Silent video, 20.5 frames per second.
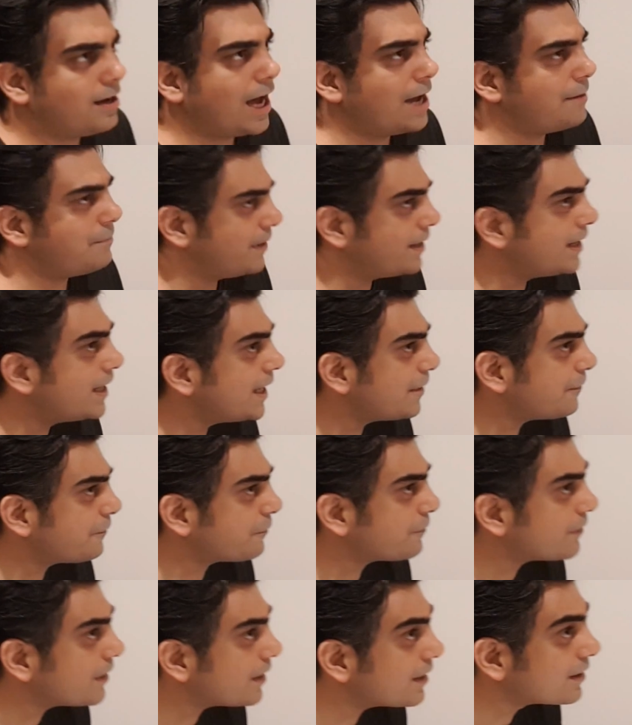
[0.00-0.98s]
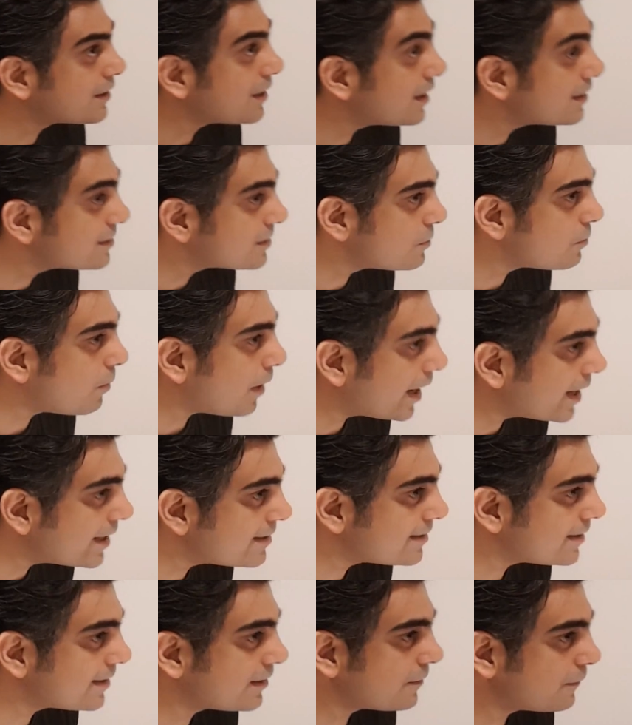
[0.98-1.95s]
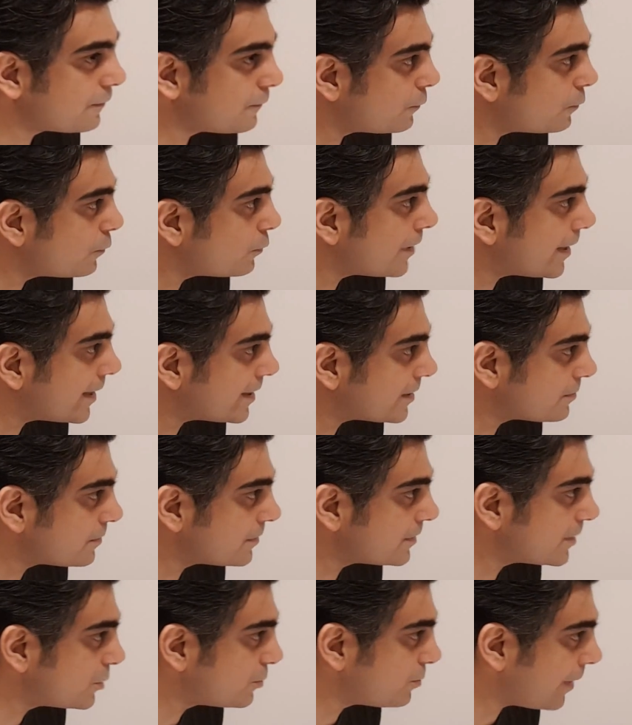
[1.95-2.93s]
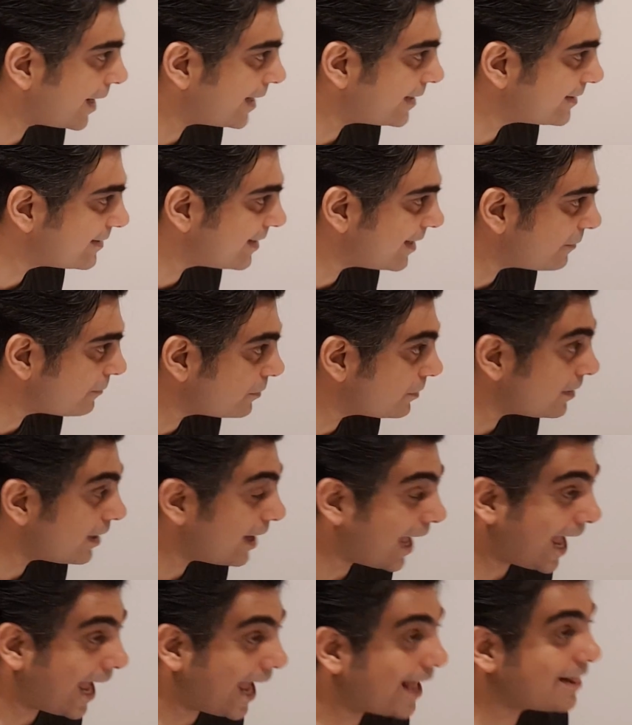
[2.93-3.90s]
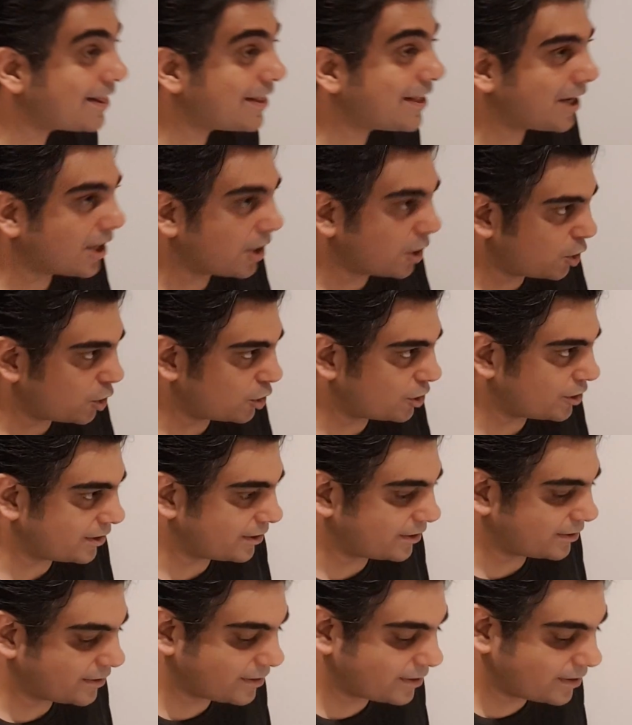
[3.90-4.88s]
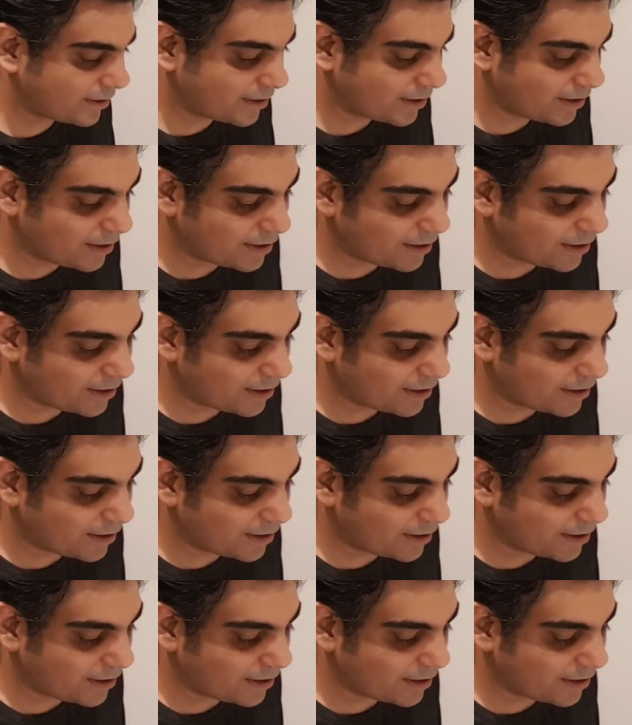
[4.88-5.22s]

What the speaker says: I believe that customizing the food as per the spice level and the allergens